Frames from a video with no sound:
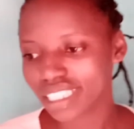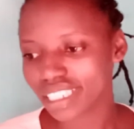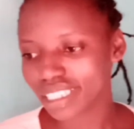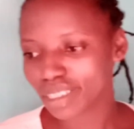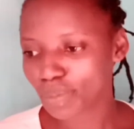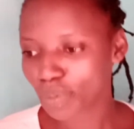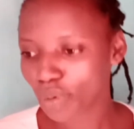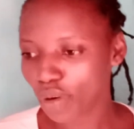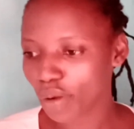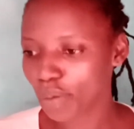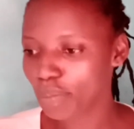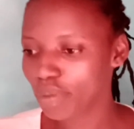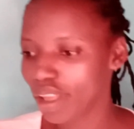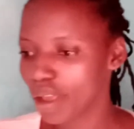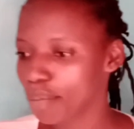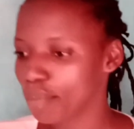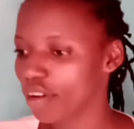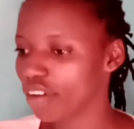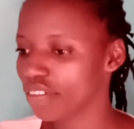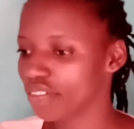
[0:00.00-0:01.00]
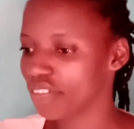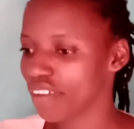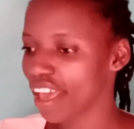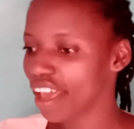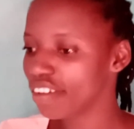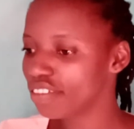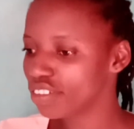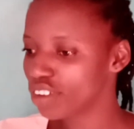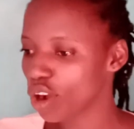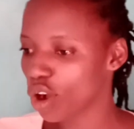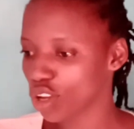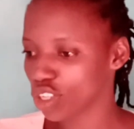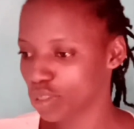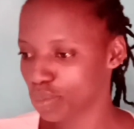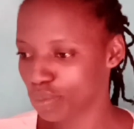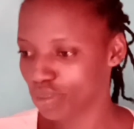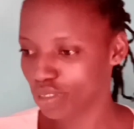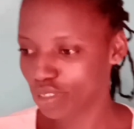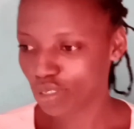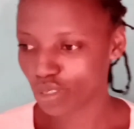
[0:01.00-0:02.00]
The problem of every
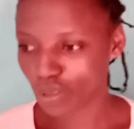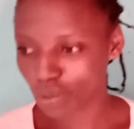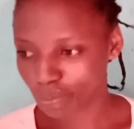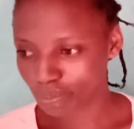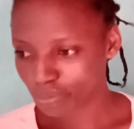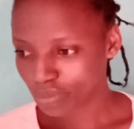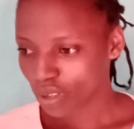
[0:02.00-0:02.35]
hospital